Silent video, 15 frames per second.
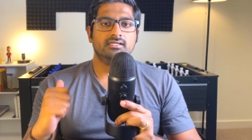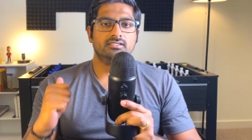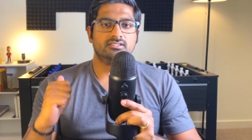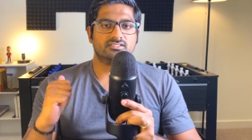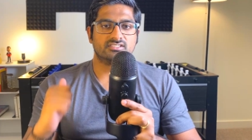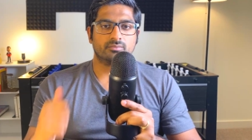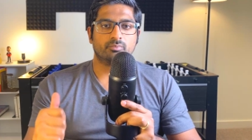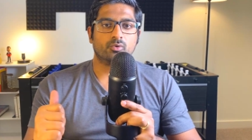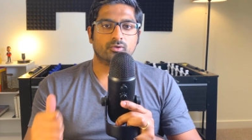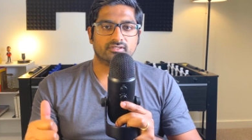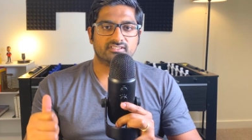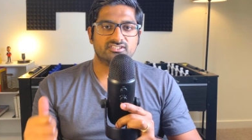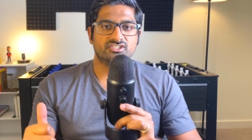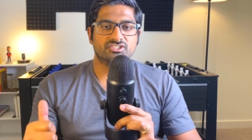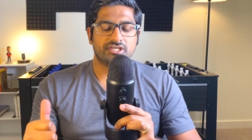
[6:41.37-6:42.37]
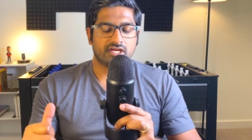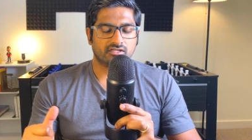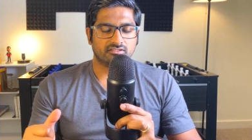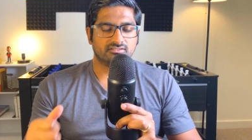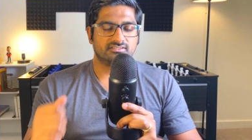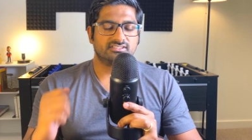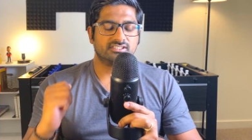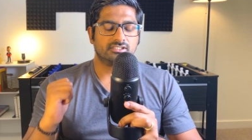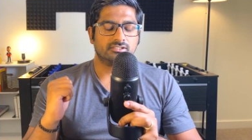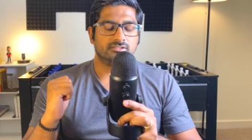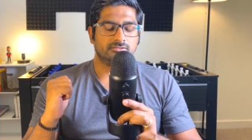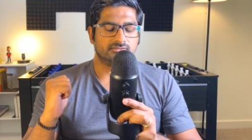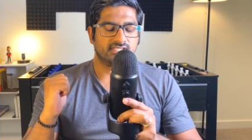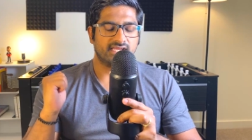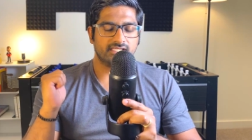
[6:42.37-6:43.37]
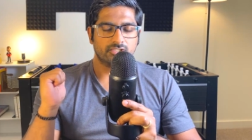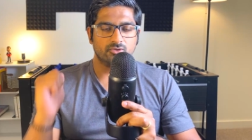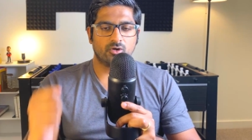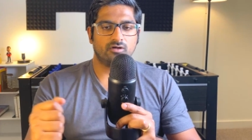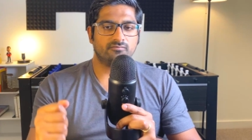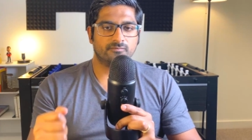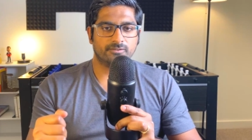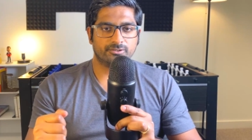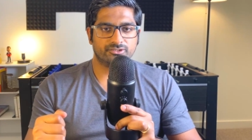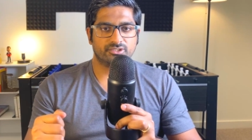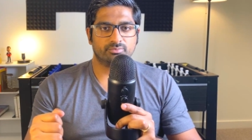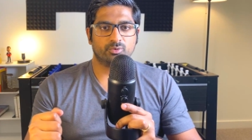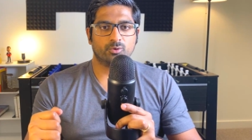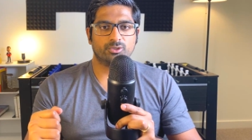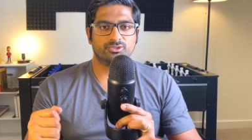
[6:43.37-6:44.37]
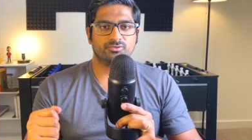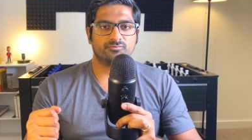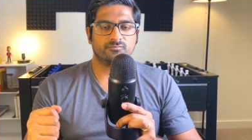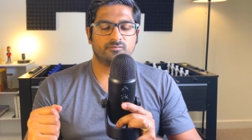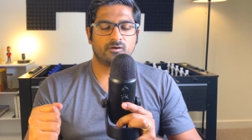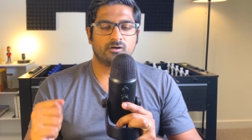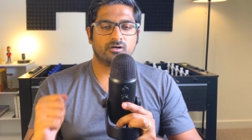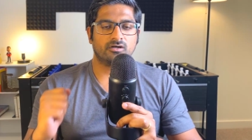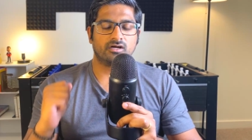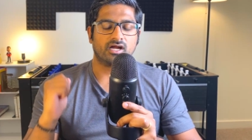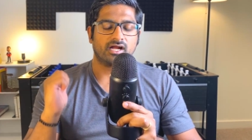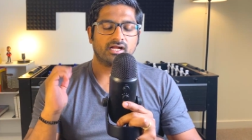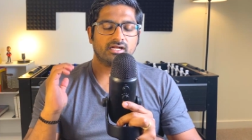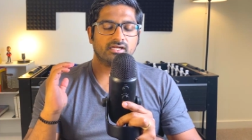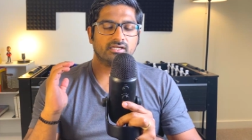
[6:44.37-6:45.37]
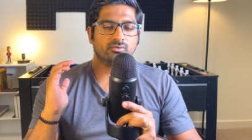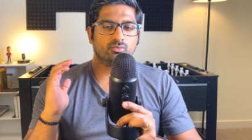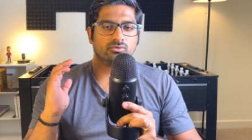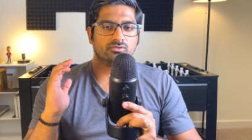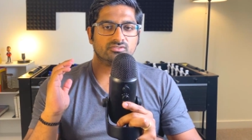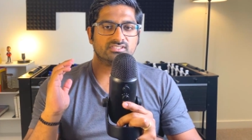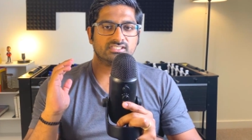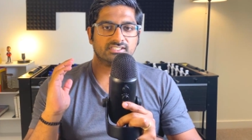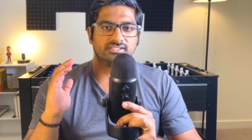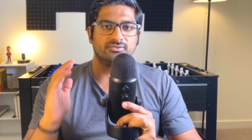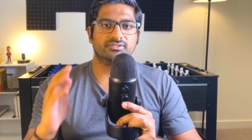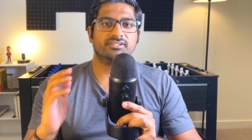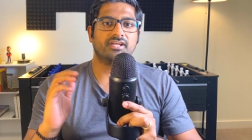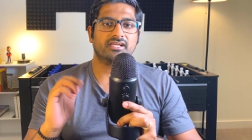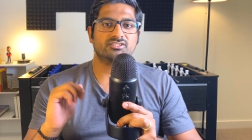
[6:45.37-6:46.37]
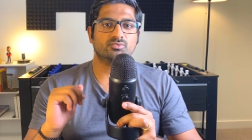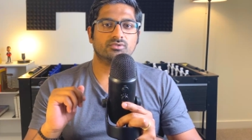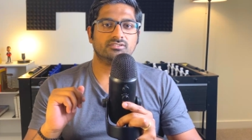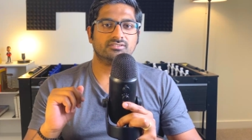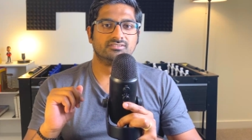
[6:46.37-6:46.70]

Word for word: to support this channel. So thank you all for your support so far. I will see you in the next one.